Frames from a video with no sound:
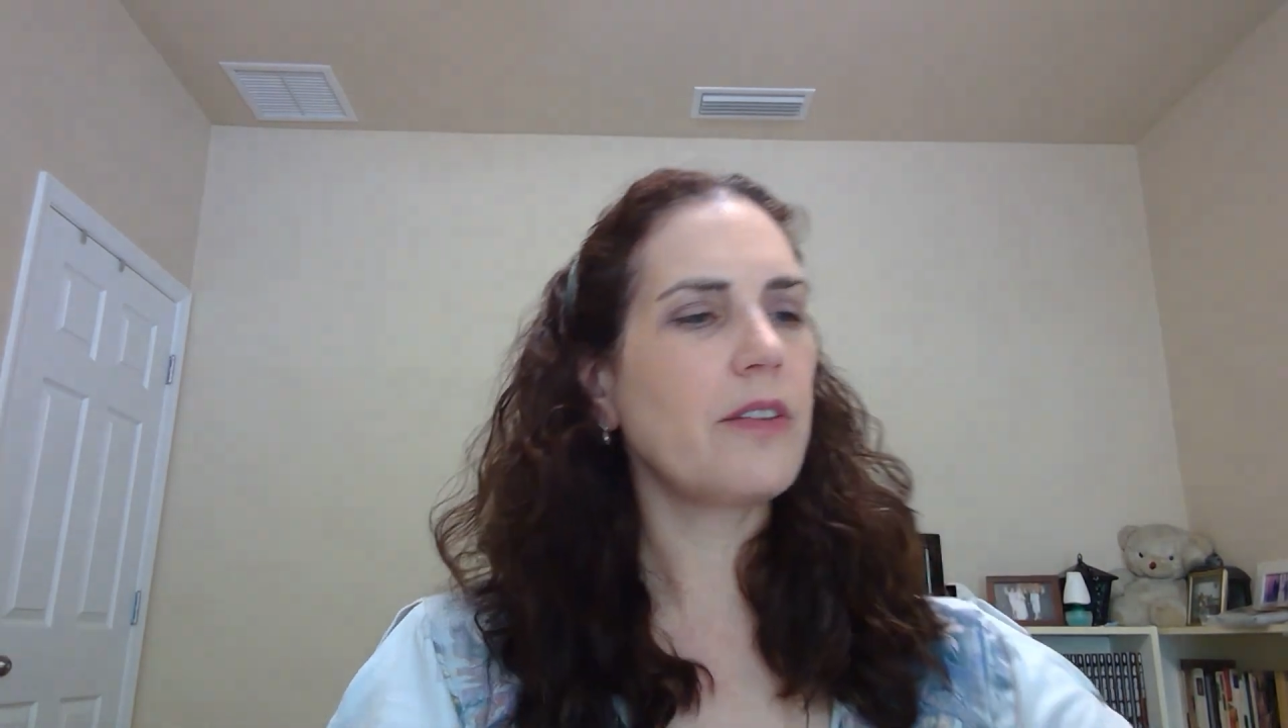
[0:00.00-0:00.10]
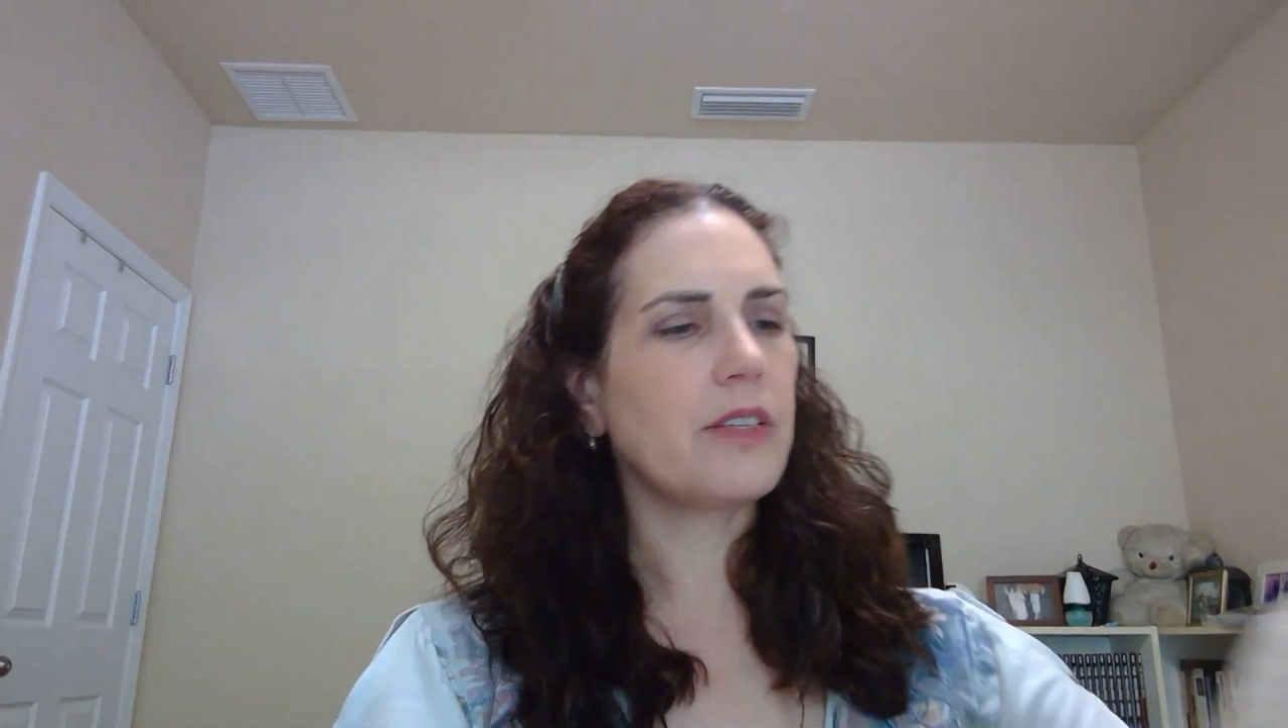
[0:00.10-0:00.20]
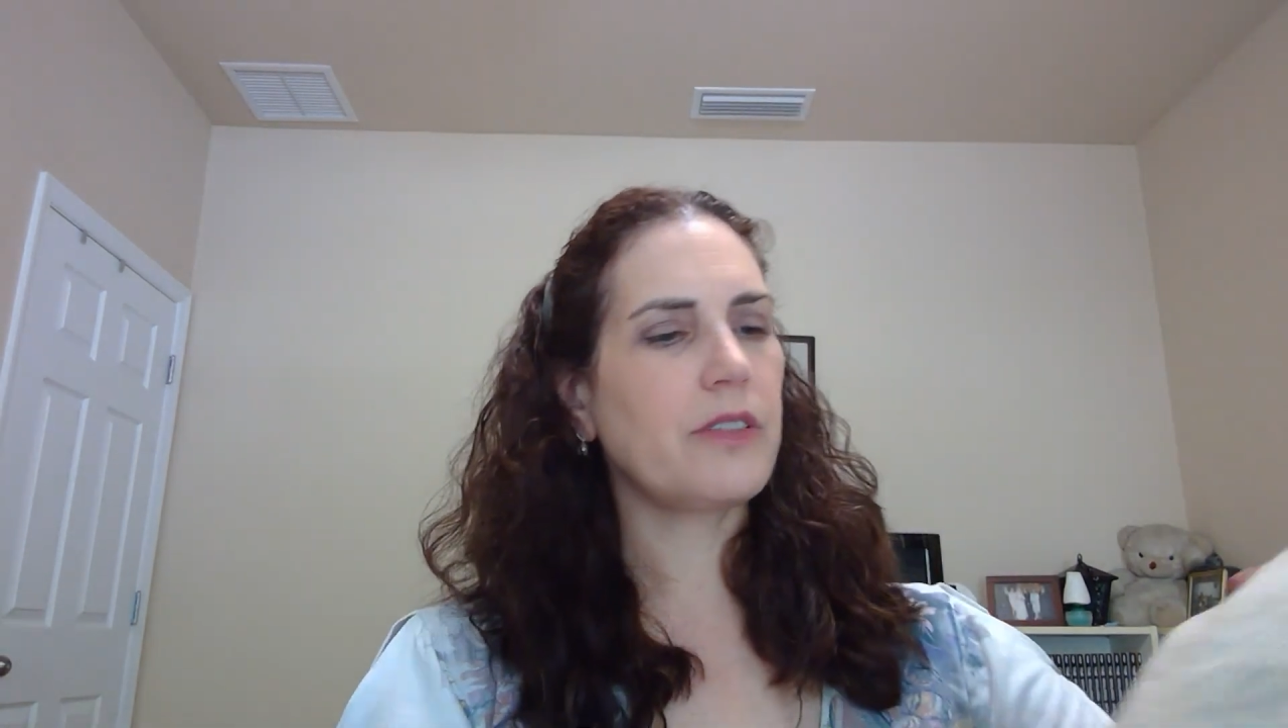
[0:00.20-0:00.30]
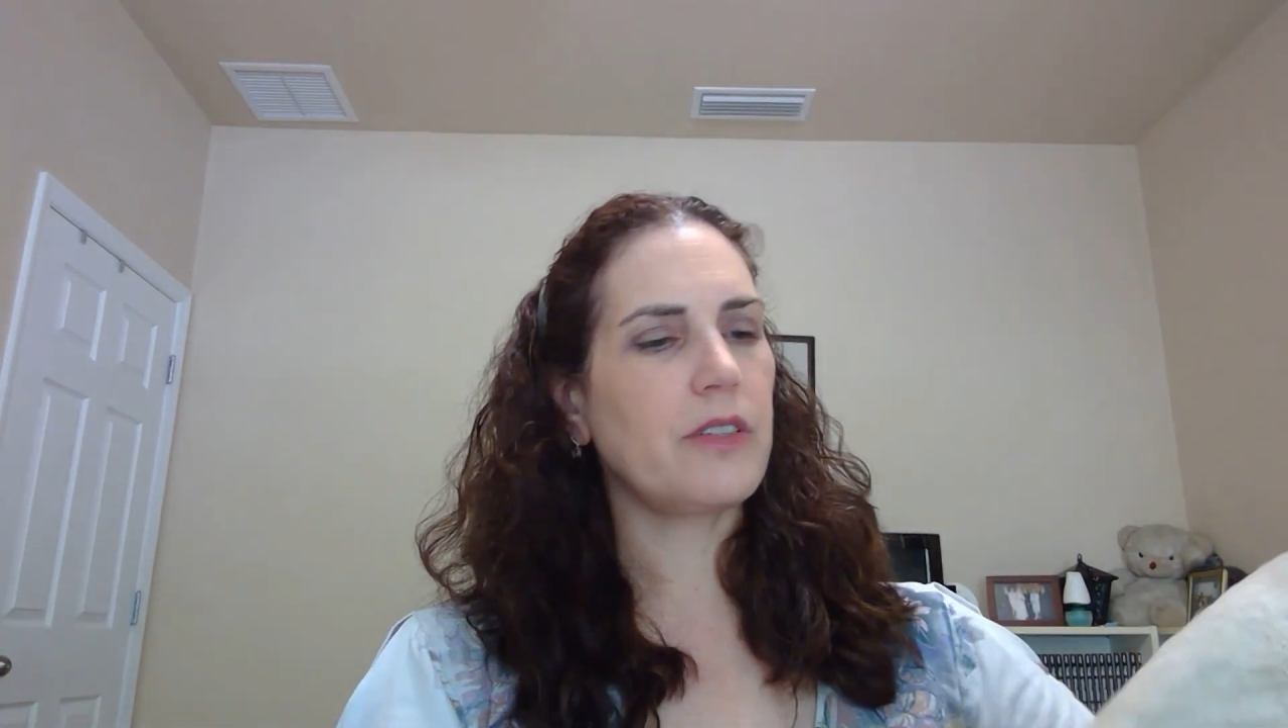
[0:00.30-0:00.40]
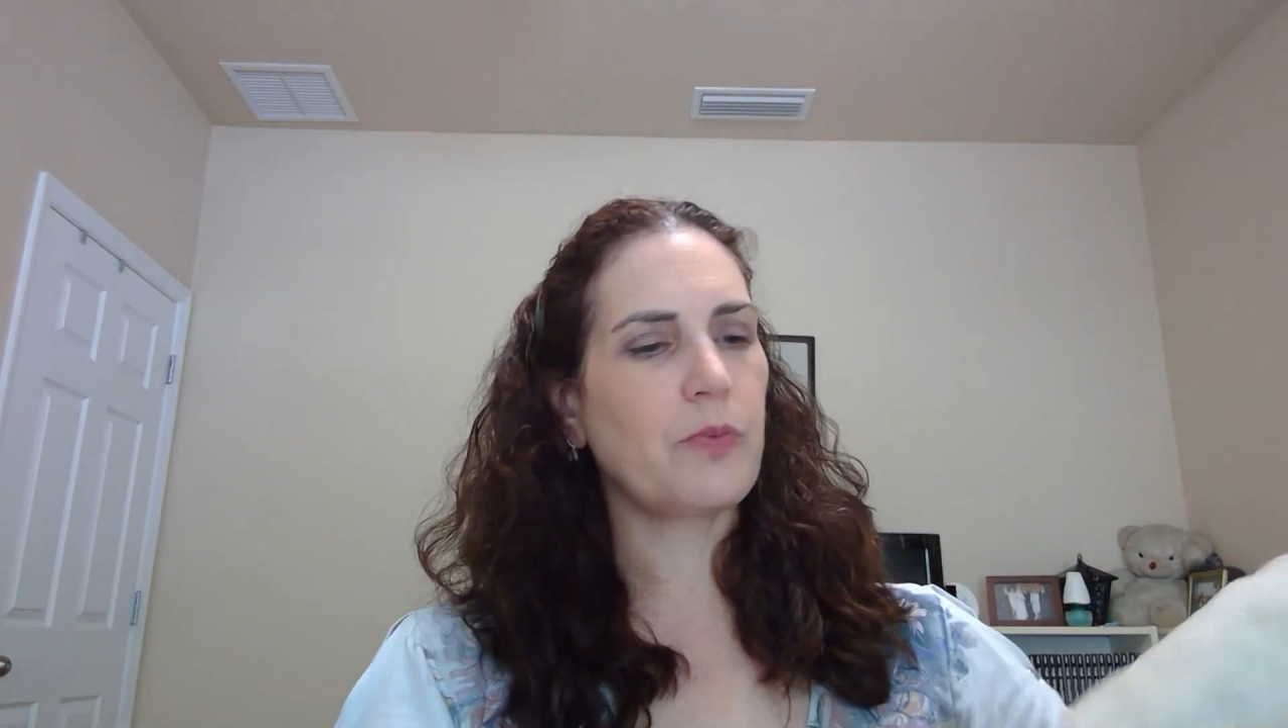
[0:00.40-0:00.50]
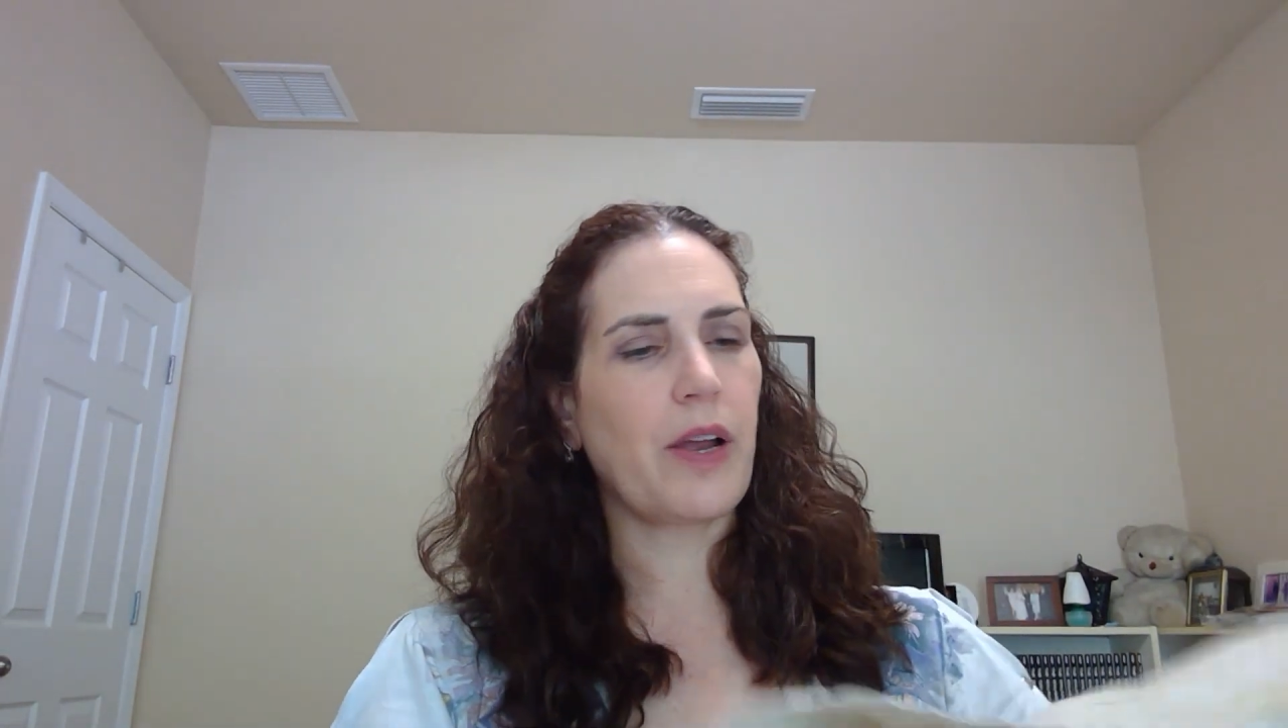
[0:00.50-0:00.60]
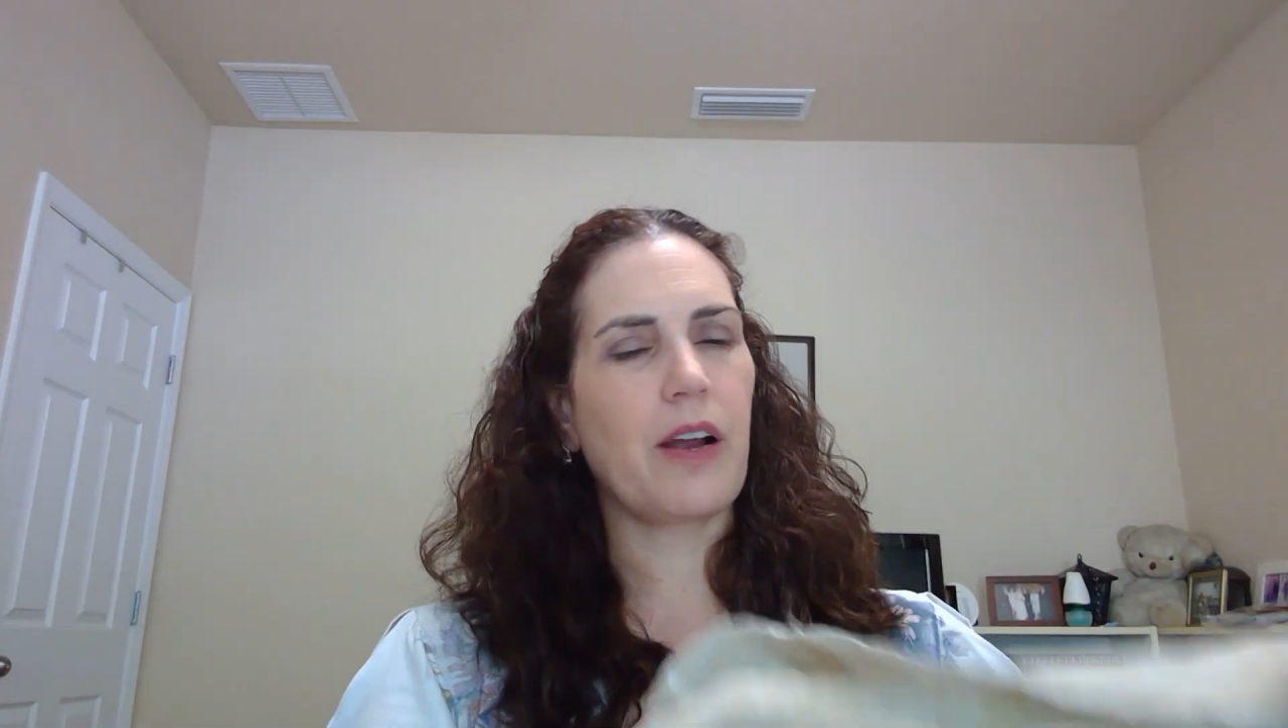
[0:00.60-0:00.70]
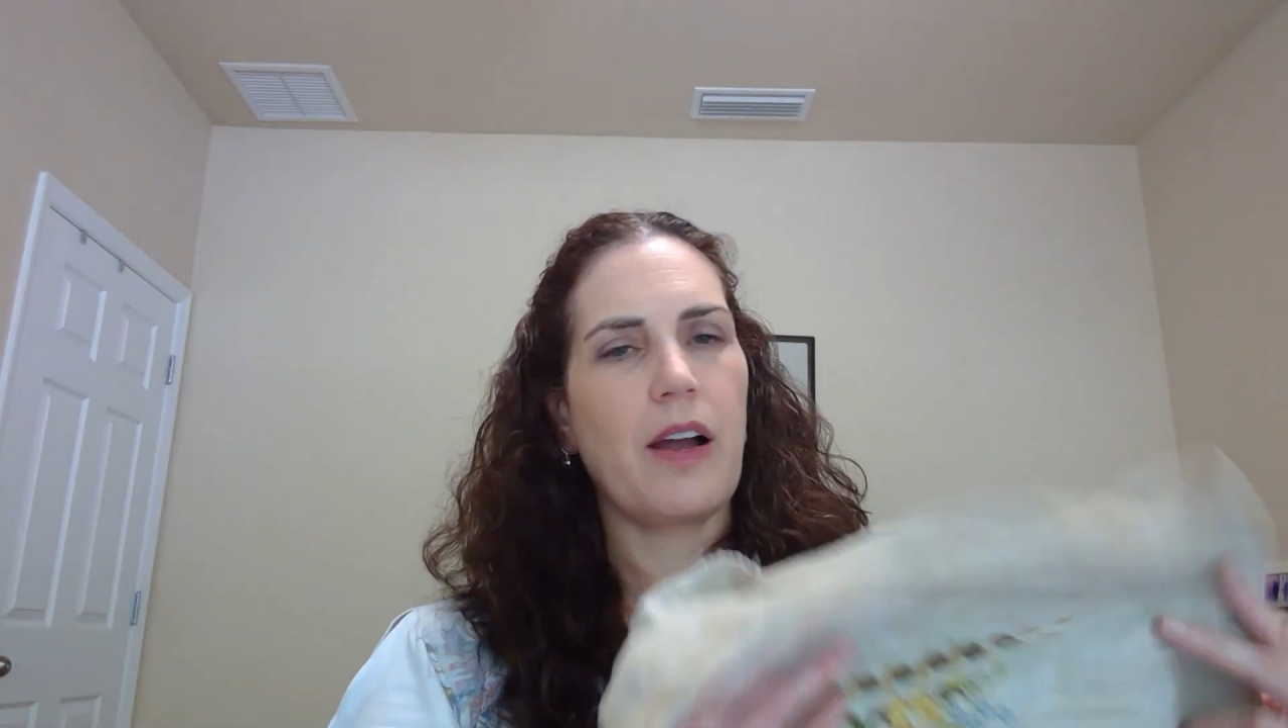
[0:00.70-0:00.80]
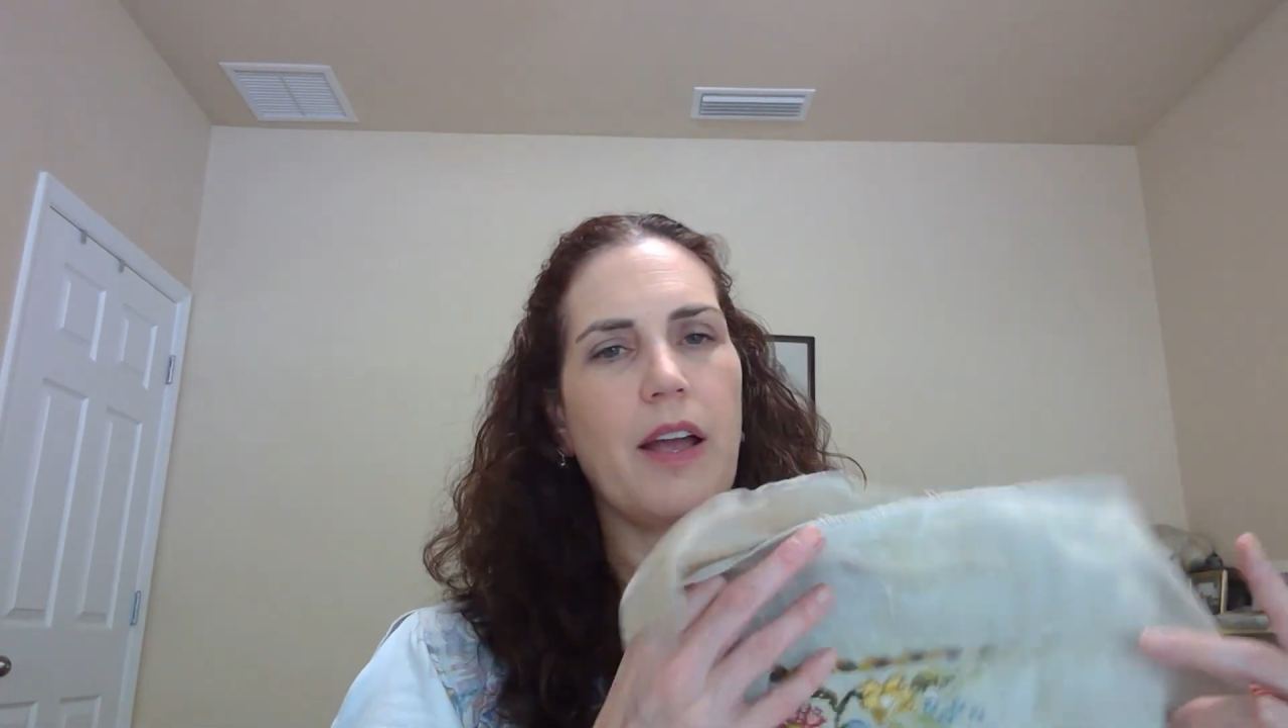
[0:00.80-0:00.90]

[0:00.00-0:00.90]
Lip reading: this is where